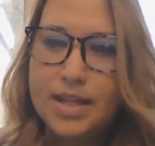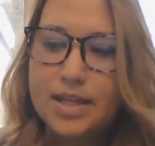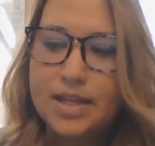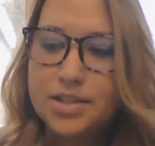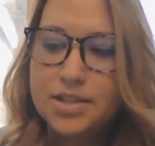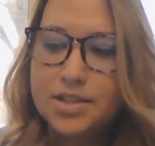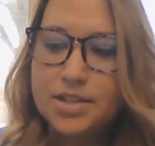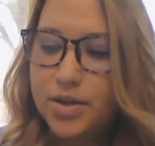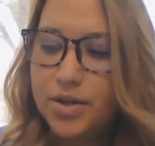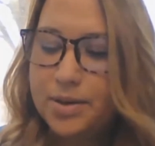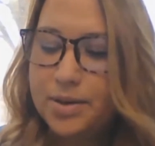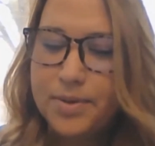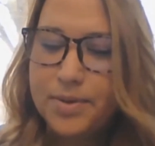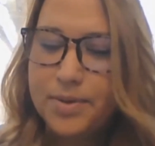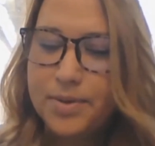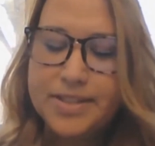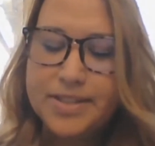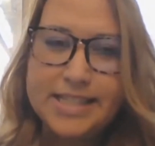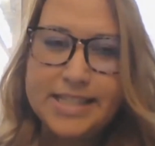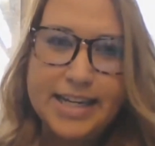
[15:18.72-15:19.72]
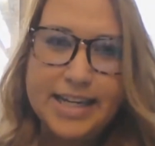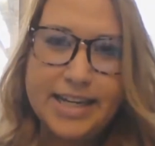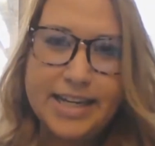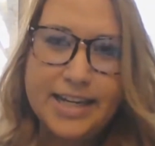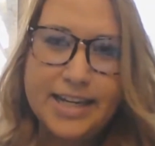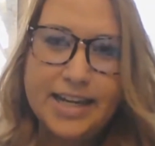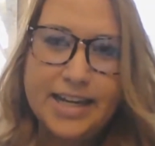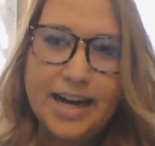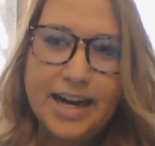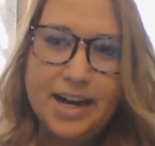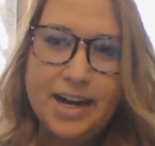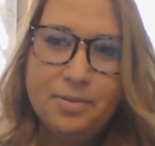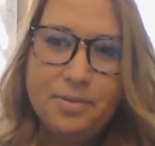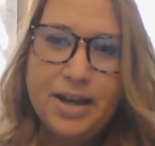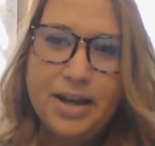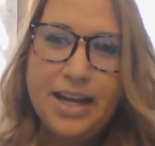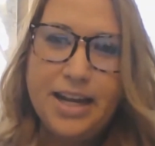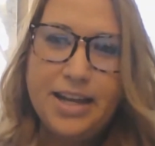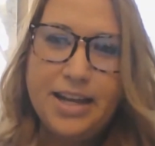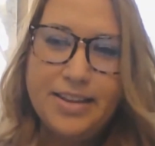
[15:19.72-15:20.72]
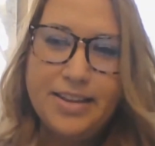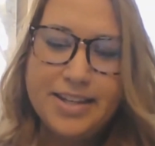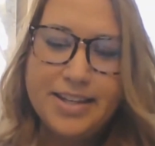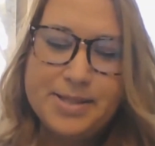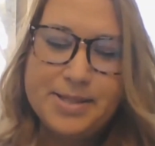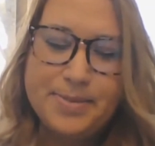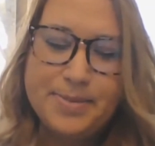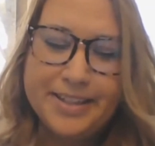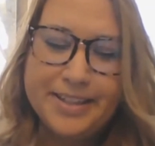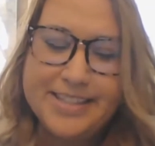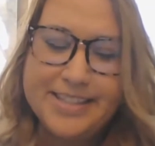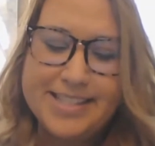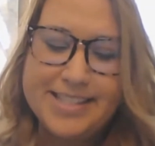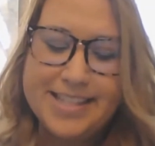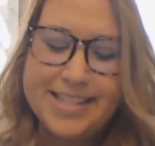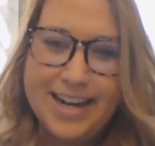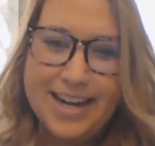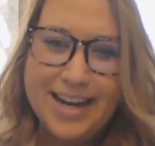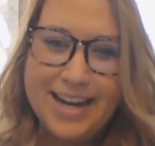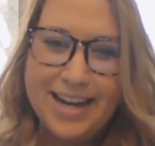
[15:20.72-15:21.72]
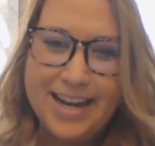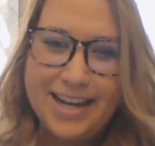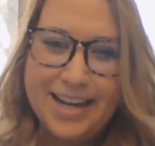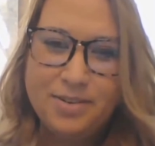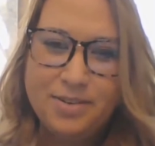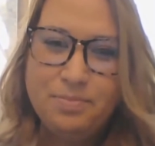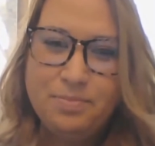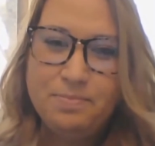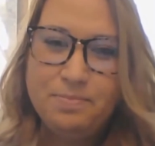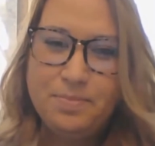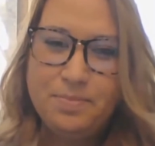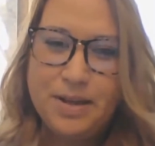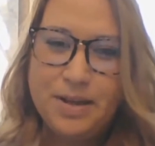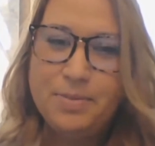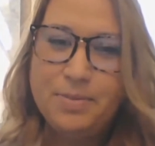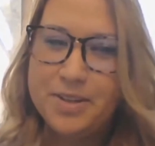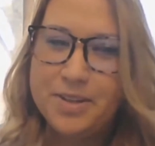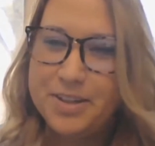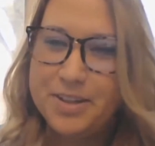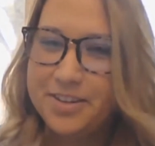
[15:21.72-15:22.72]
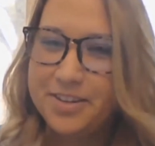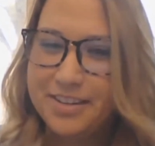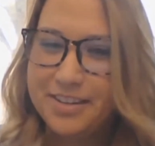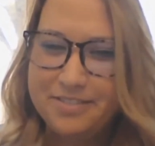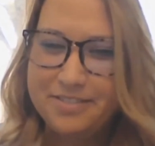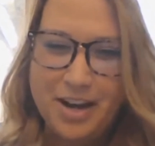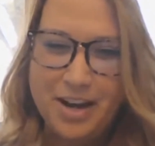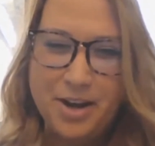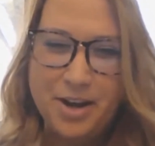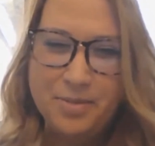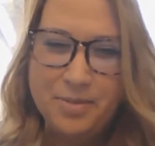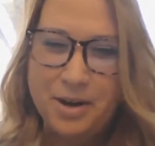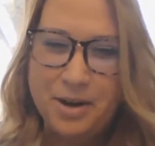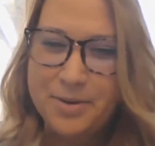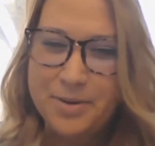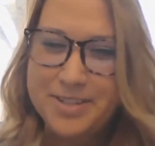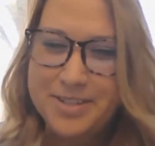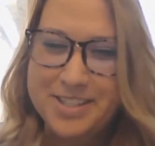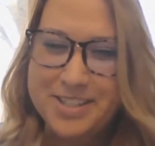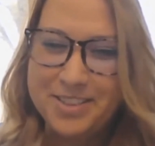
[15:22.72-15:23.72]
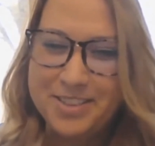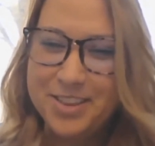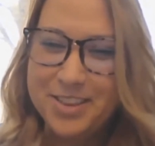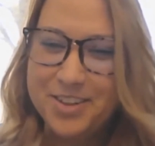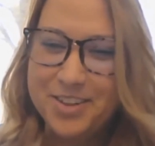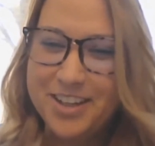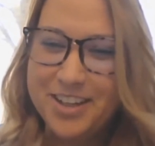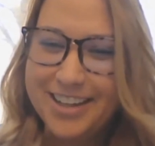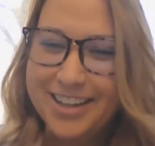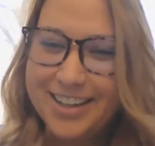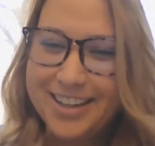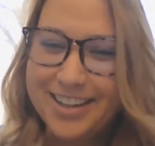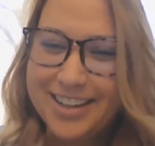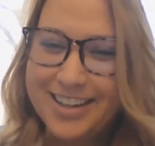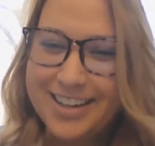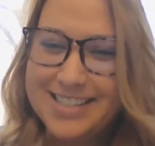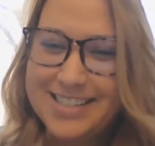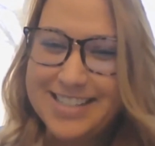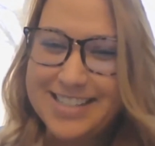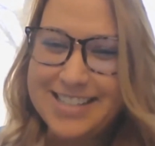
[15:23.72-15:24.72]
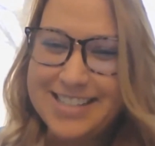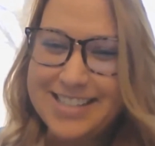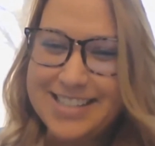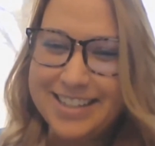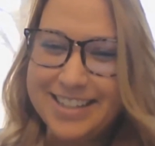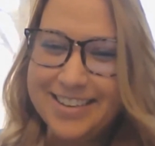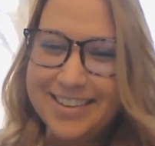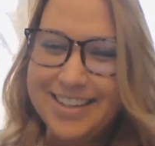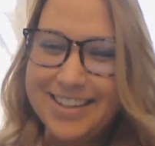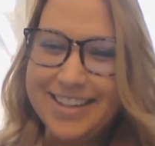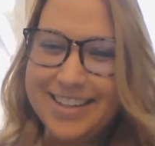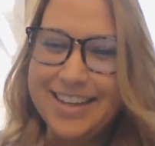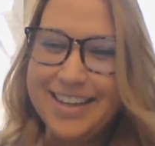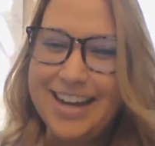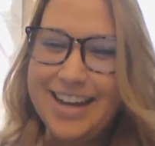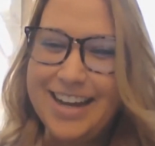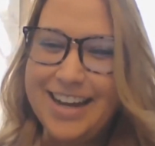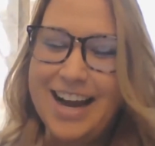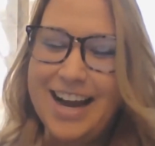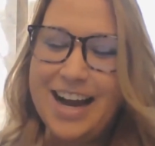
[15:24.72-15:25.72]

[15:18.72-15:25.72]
So I will say, in the experience that I had, people literally found me. I wasn't looking necessarily.